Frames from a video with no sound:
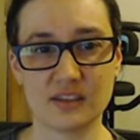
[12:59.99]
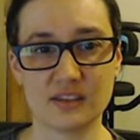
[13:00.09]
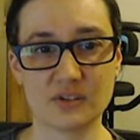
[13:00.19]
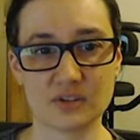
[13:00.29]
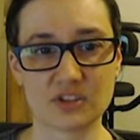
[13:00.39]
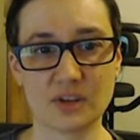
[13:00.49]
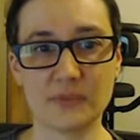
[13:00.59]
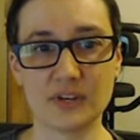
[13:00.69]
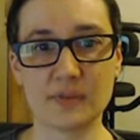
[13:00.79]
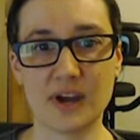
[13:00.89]
there's
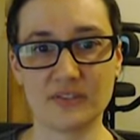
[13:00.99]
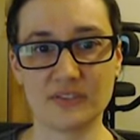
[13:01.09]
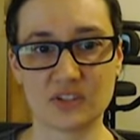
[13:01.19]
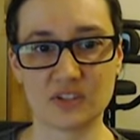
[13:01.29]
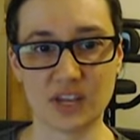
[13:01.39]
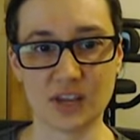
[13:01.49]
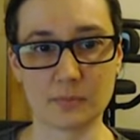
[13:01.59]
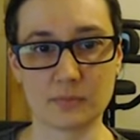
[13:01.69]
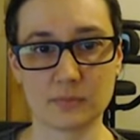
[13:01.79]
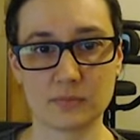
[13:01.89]
something about this
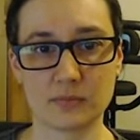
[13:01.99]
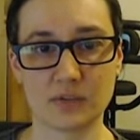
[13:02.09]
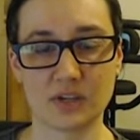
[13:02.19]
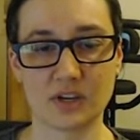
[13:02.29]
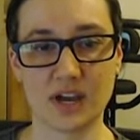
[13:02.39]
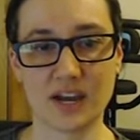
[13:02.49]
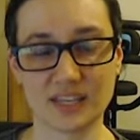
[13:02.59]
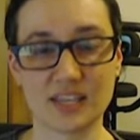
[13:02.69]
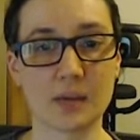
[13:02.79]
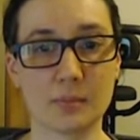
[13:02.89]
game I
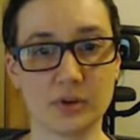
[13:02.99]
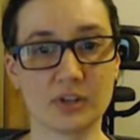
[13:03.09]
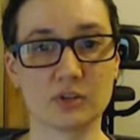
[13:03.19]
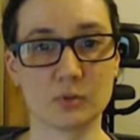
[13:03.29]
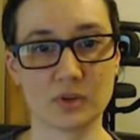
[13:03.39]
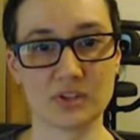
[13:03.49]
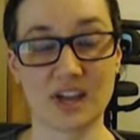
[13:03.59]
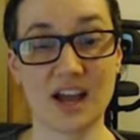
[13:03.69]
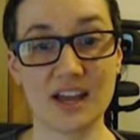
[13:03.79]
can't put into words. I,